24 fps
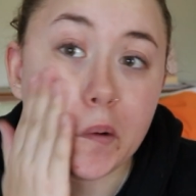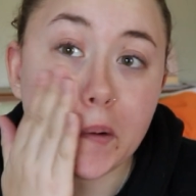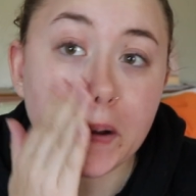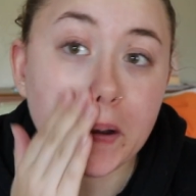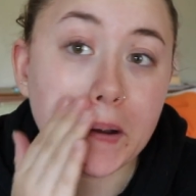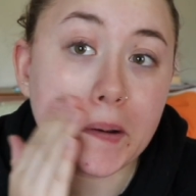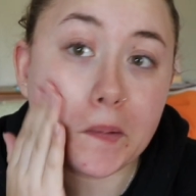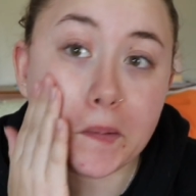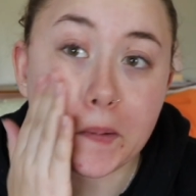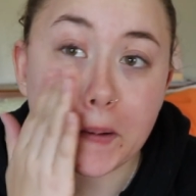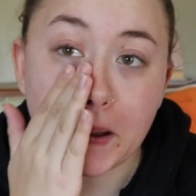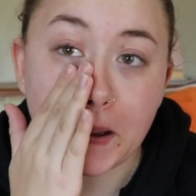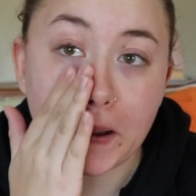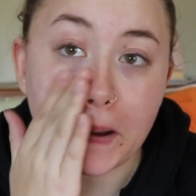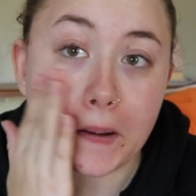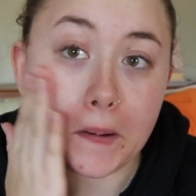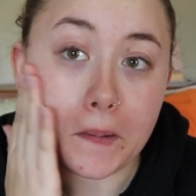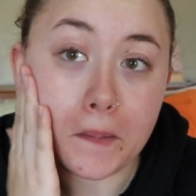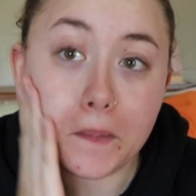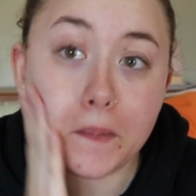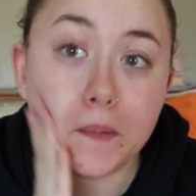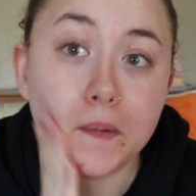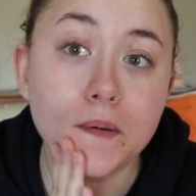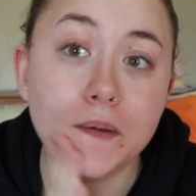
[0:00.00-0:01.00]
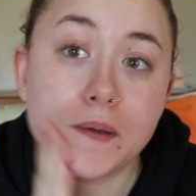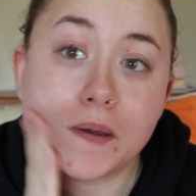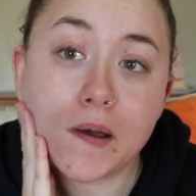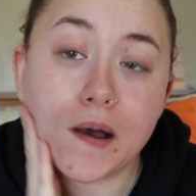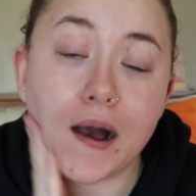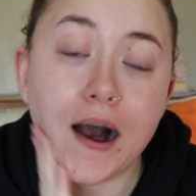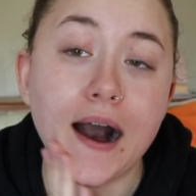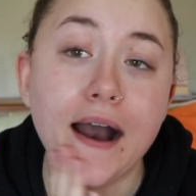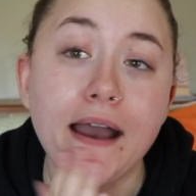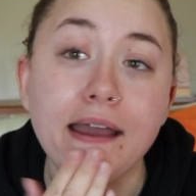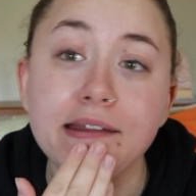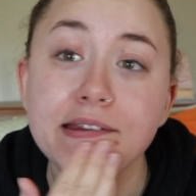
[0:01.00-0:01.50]
go, go.
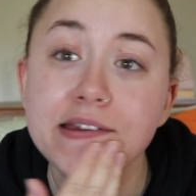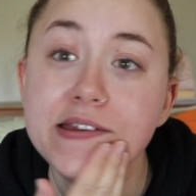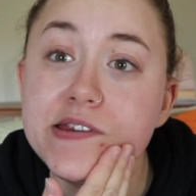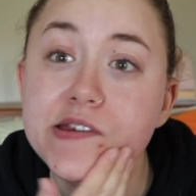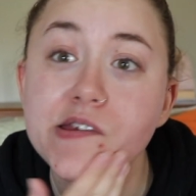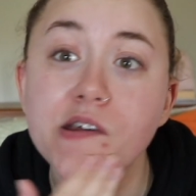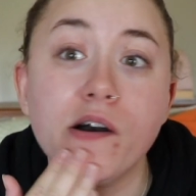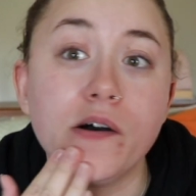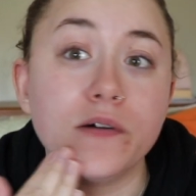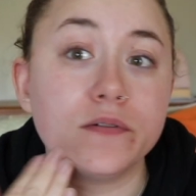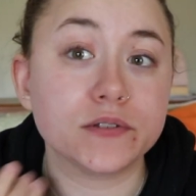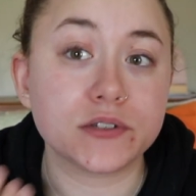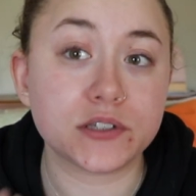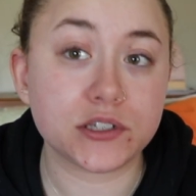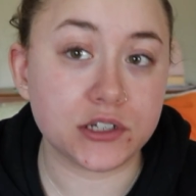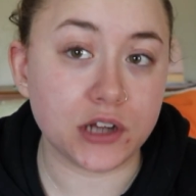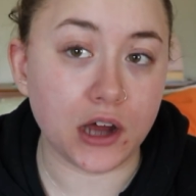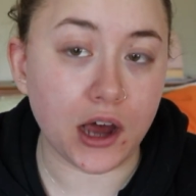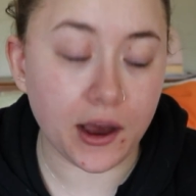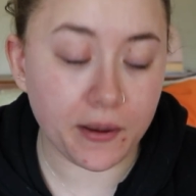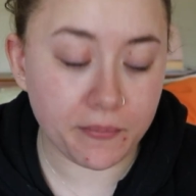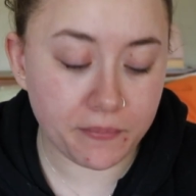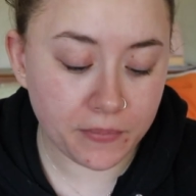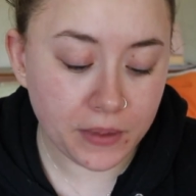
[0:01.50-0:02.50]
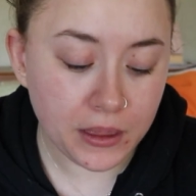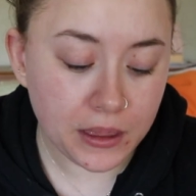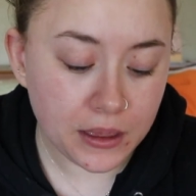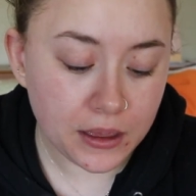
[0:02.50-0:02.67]
I don't stop.